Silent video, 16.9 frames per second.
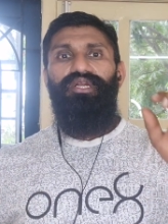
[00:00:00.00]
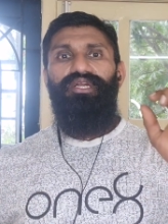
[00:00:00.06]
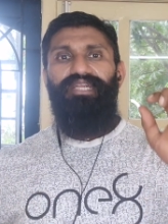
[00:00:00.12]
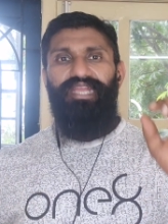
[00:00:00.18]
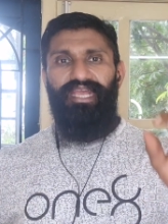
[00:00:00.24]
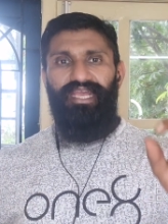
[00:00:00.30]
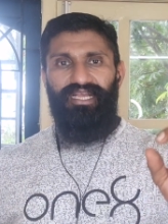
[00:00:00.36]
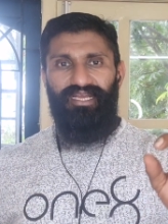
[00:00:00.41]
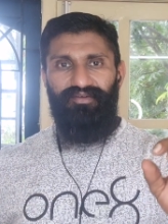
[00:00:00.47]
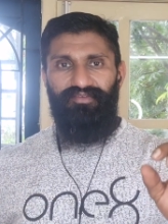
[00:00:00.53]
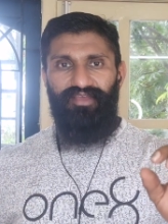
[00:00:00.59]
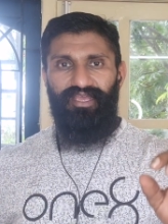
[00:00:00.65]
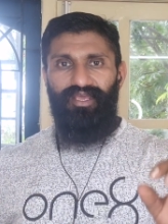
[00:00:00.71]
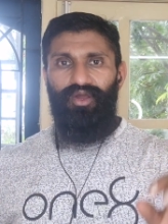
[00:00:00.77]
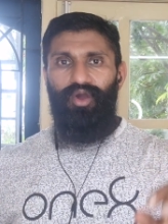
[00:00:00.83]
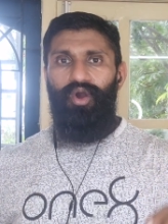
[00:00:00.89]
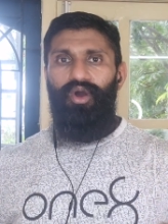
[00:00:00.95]
take
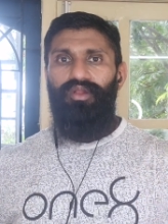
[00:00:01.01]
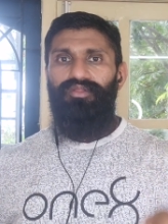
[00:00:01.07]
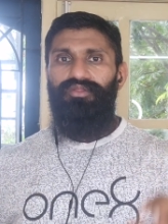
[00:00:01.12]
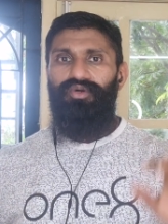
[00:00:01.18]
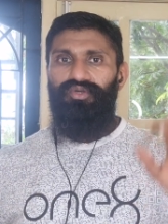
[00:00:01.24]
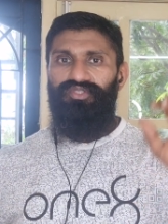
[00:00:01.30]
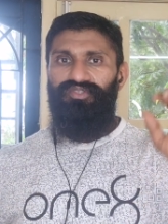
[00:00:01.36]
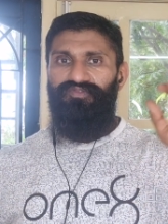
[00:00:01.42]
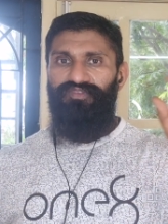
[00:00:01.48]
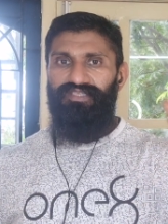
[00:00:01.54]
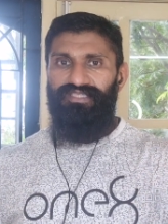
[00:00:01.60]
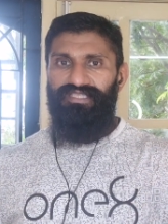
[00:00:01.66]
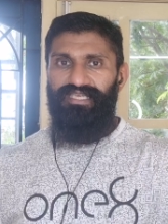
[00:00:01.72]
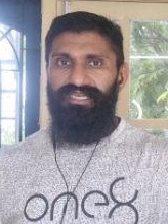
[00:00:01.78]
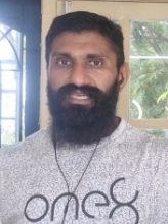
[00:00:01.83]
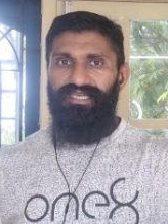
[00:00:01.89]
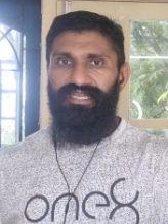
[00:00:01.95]
away all those
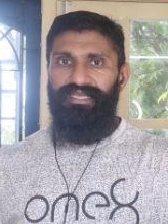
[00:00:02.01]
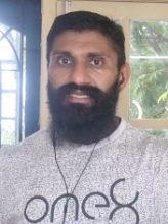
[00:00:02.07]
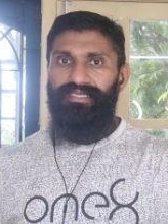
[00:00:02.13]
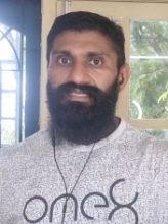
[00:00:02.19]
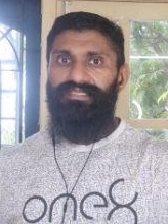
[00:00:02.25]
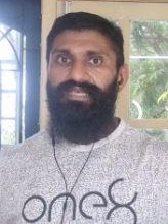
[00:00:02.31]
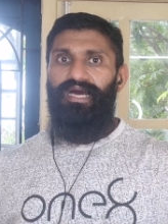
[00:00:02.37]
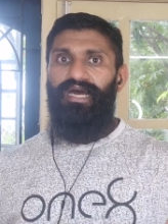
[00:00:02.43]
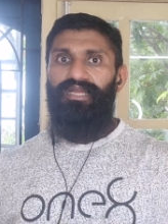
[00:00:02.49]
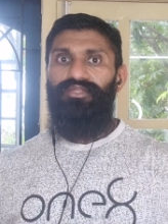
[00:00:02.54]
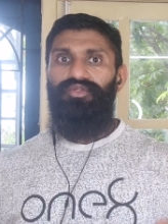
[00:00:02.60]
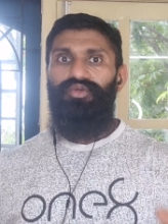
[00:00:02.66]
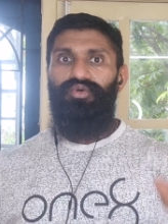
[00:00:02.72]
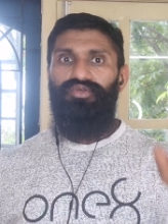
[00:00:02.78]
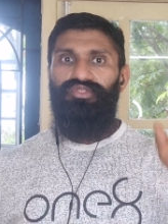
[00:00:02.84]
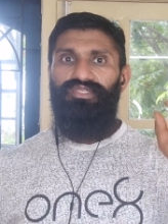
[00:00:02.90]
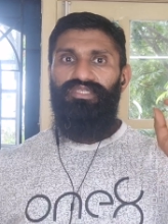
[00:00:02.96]
fizzy drinks and
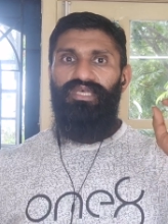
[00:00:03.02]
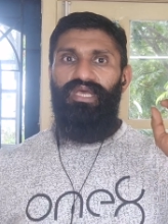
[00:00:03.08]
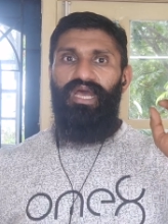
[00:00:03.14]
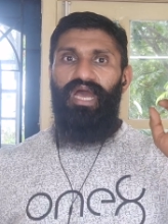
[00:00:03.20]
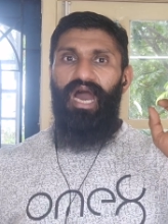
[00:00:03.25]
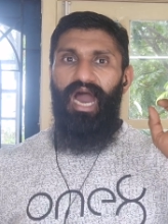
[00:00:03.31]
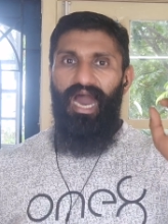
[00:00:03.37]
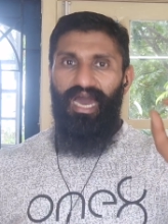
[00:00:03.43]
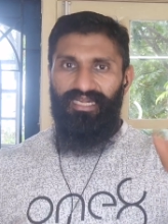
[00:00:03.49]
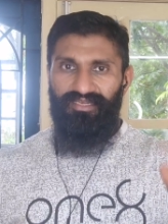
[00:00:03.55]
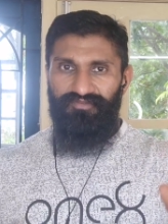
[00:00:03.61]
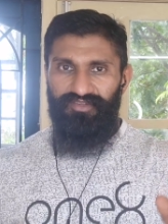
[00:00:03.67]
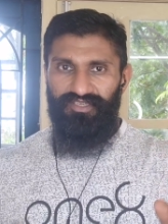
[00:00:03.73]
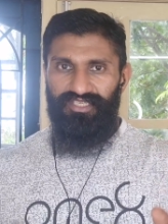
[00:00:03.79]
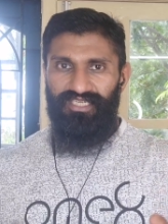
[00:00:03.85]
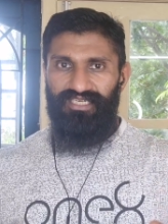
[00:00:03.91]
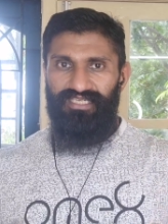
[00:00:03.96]
those
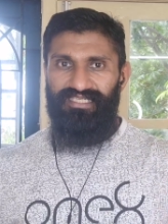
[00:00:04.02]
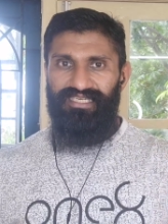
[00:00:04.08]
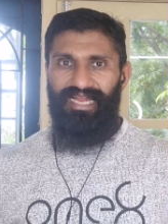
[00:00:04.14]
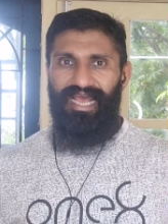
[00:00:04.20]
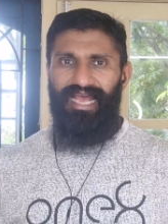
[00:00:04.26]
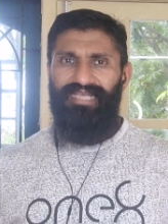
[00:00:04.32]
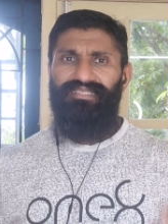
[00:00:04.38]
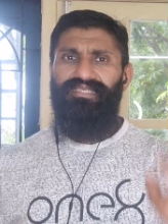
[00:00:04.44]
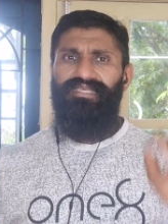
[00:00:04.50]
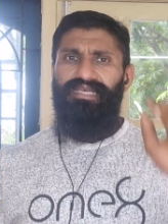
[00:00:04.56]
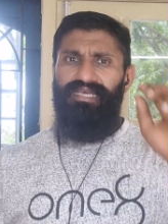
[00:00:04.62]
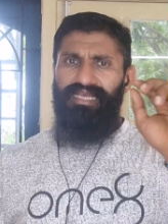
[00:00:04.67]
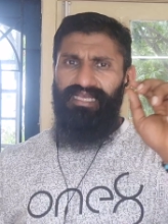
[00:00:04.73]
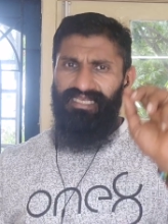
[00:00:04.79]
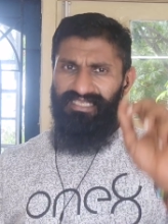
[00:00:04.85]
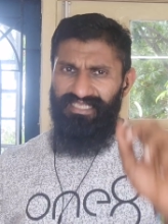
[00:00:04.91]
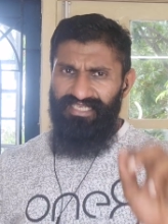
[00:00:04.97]
artificial snacks
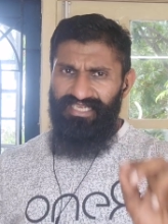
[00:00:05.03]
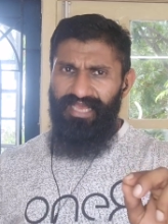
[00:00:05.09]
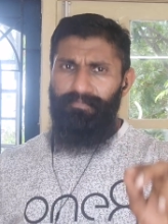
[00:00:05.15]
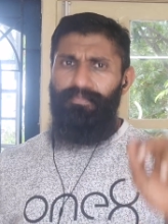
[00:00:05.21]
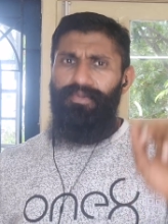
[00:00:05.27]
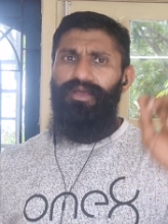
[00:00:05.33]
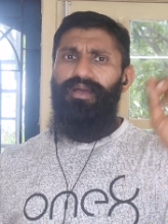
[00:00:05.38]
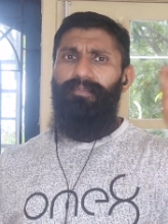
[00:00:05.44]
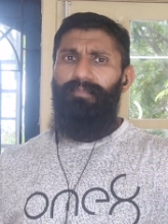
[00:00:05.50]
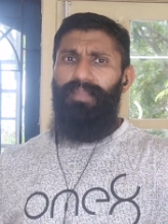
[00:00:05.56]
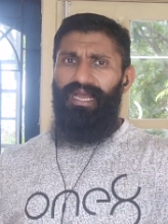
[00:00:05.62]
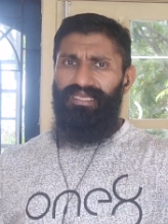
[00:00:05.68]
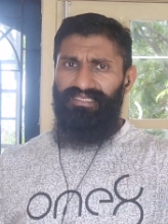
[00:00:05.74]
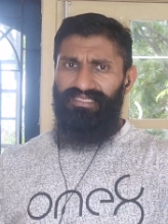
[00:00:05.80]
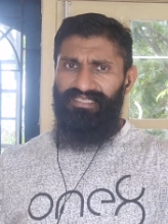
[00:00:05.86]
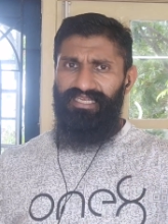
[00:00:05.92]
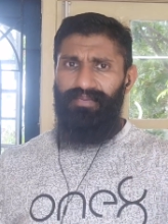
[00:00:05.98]
step
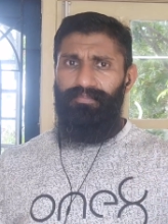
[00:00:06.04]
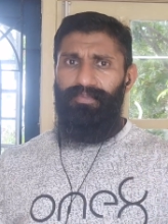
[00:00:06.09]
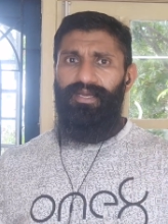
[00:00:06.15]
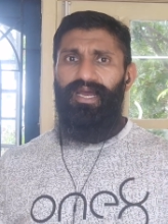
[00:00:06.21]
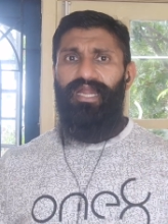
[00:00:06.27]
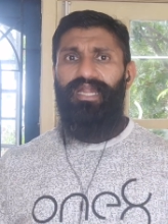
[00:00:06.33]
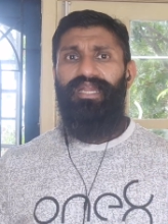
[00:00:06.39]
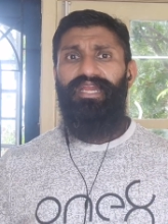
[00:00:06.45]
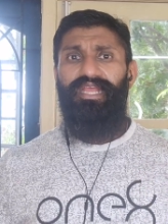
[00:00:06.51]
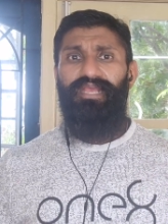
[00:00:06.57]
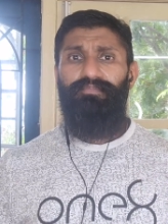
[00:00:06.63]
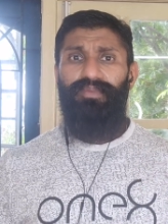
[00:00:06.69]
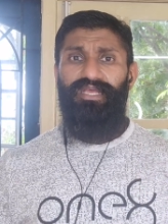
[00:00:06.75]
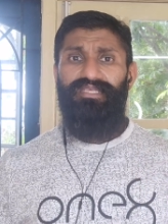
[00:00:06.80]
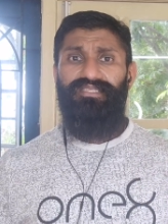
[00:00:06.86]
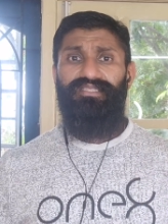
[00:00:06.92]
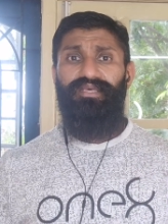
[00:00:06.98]
by step and
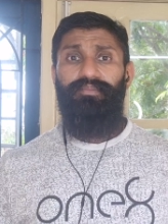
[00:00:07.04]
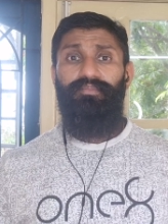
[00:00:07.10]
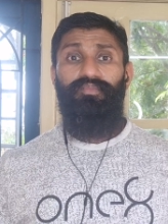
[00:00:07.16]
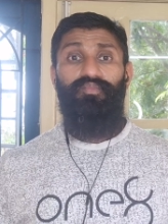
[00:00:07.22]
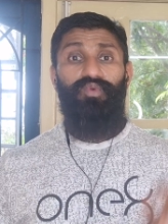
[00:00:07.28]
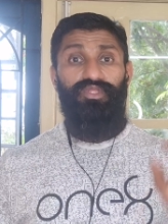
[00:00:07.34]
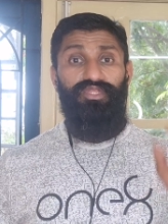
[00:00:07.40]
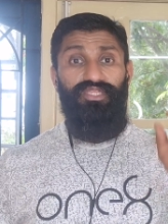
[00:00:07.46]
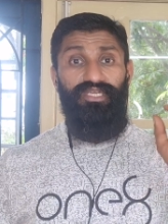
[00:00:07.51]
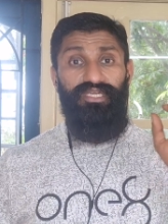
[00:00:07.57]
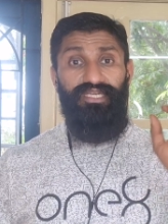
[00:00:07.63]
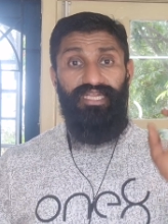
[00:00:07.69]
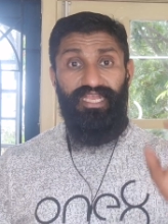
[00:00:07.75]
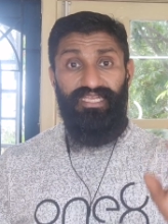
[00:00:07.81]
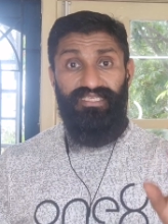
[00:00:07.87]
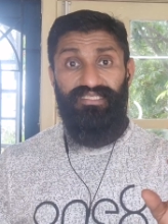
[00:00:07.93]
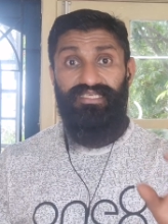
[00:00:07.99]
replace them with
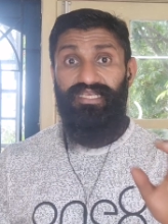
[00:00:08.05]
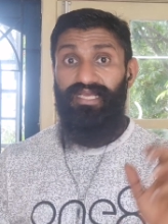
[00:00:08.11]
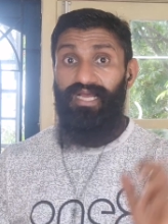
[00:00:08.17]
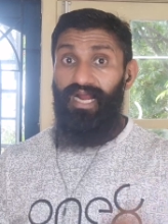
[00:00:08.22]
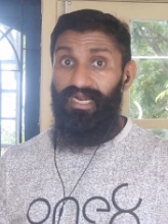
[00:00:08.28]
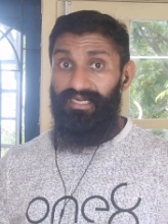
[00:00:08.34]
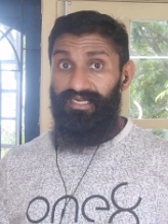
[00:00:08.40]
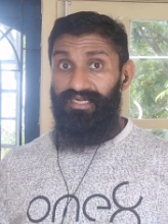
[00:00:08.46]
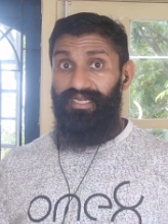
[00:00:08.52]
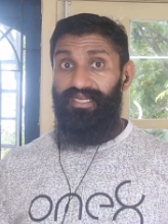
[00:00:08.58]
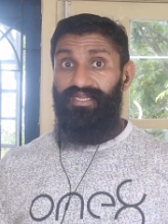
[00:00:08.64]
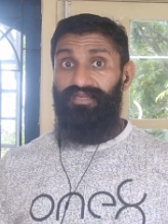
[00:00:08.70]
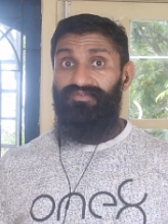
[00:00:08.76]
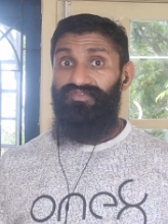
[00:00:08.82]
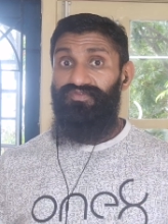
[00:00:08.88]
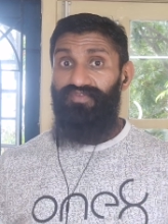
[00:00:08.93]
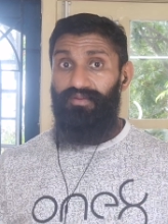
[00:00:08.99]
tasty
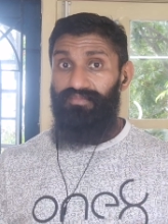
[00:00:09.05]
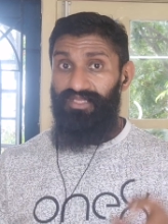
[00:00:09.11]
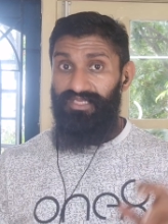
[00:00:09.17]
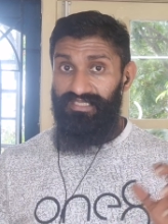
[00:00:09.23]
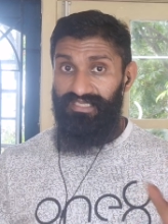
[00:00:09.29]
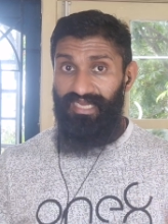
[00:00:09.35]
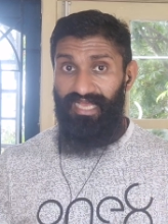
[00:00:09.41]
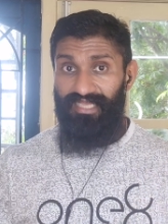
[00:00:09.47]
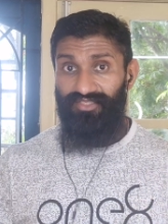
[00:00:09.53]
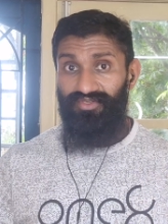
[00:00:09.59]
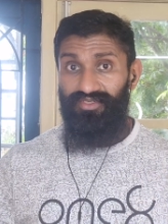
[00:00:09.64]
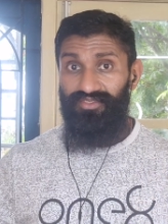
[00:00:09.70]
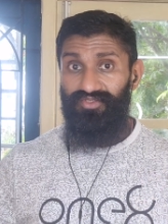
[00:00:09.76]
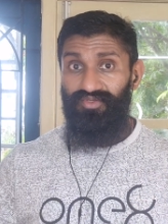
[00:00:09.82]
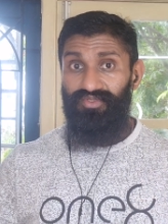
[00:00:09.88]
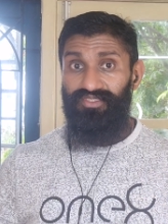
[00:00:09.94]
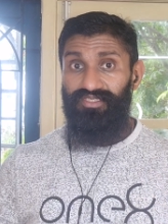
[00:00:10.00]
alternatives from these natural
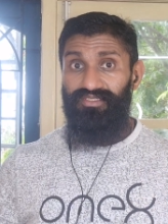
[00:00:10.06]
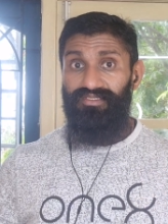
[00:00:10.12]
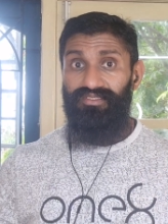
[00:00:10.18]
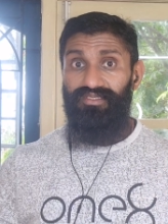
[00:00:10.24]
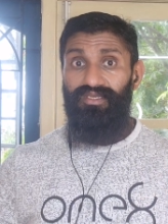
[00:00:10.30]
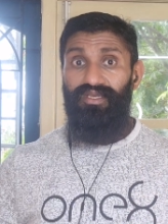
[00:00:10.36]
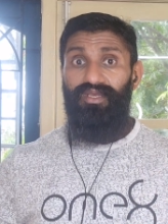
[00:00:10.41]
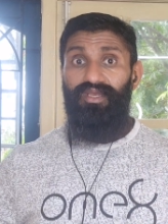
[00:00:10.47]
sources.